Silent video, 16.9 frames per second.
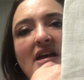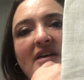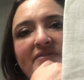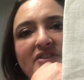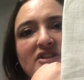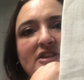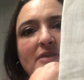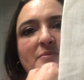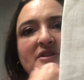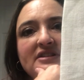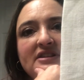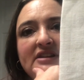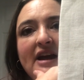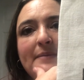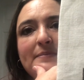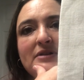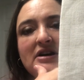For some reason,
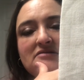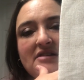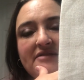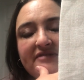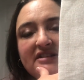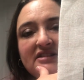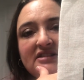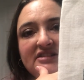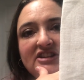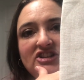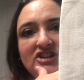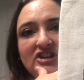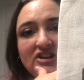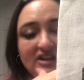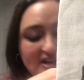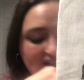I'm not loving stitching on